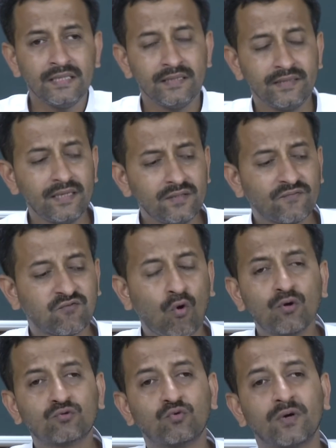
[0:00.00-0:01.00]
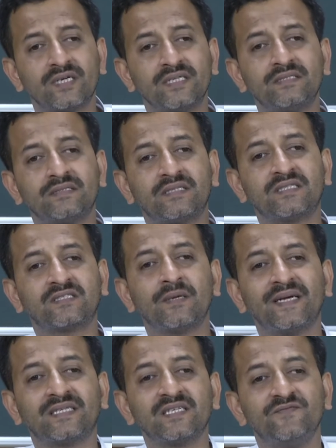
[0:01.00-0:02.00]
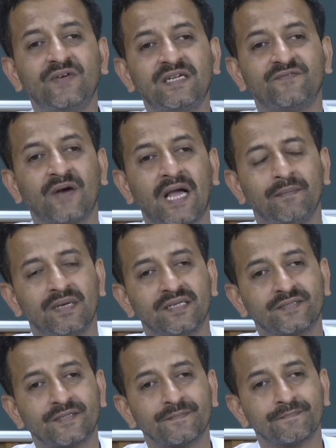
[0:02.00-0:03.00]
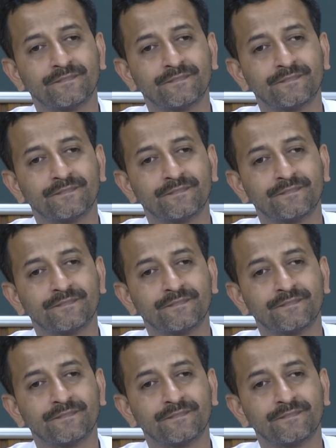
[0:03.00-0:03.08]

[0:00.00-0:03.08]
Then the fourth one is systematic verifiability.